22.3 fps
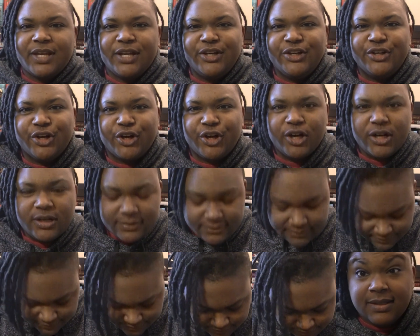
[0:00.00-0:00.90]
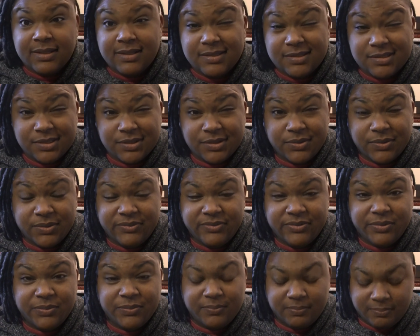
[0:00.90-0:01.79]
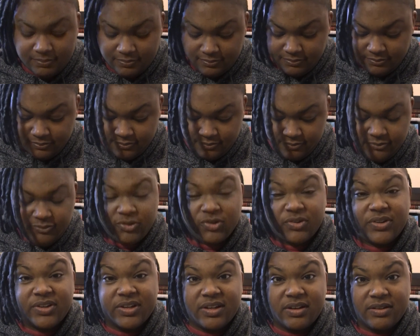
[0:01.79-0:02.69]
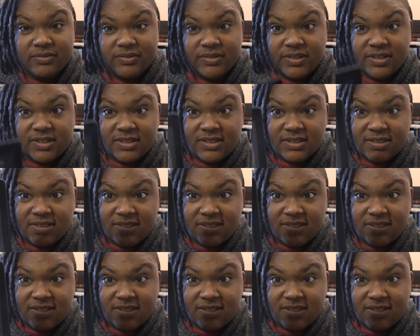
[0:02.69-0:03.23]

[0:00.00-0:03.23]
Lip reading: Durr. So if you, for the cover,